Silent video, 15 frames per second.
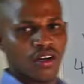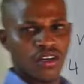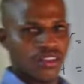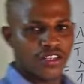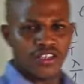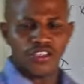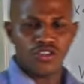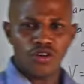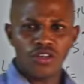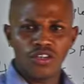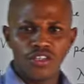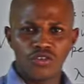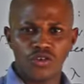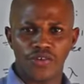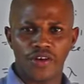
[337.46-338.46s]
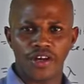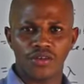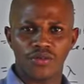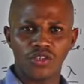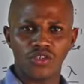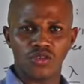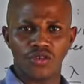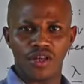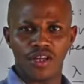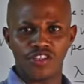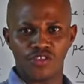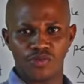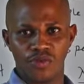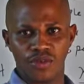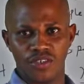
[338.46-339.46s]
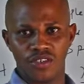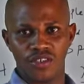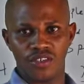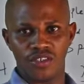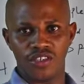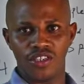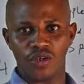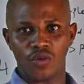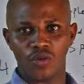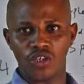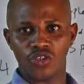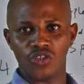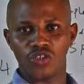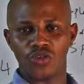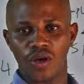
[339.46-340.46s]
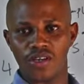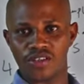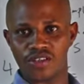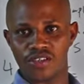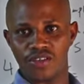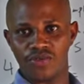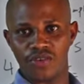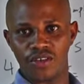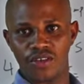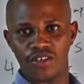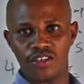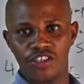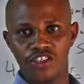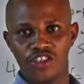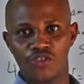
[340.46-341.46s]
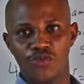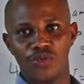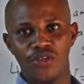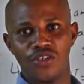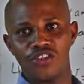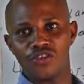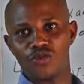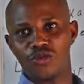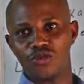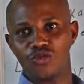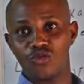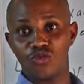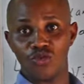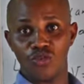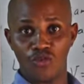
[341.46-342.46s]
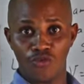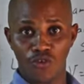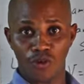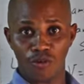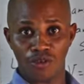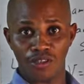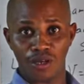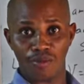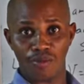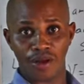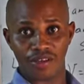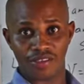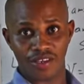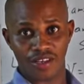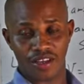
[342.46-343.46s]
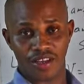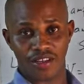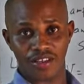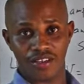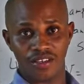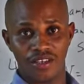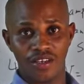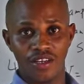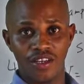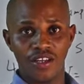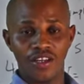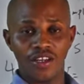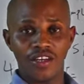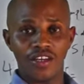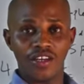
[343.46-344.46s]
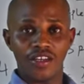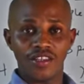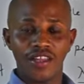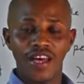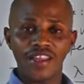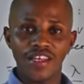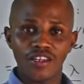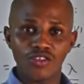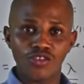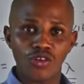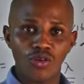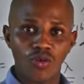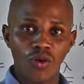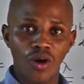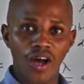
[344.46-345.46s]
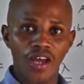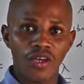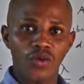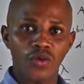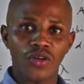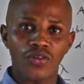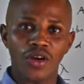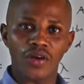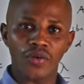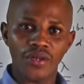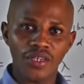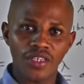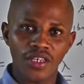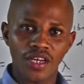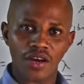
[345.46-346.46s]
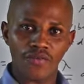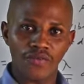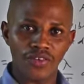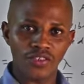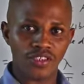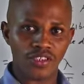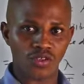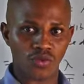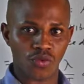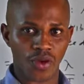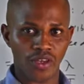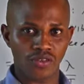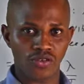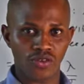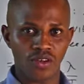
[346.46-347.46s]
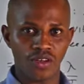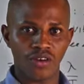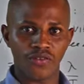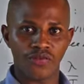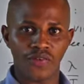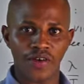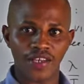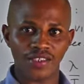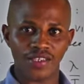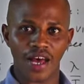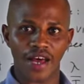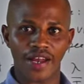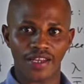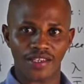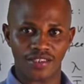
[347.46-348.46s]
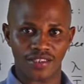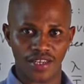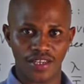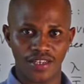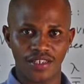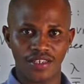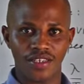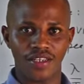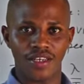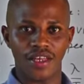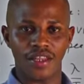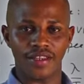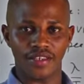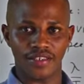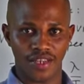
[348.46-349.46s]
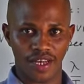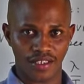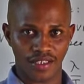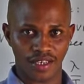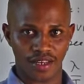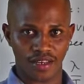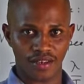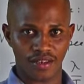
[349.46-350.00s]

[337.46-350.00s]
There is no need of calculation of that speed. In the question it was given, speed is equal to 4 meters per second. That's the reason why when you are reading a physics question, first understand the data.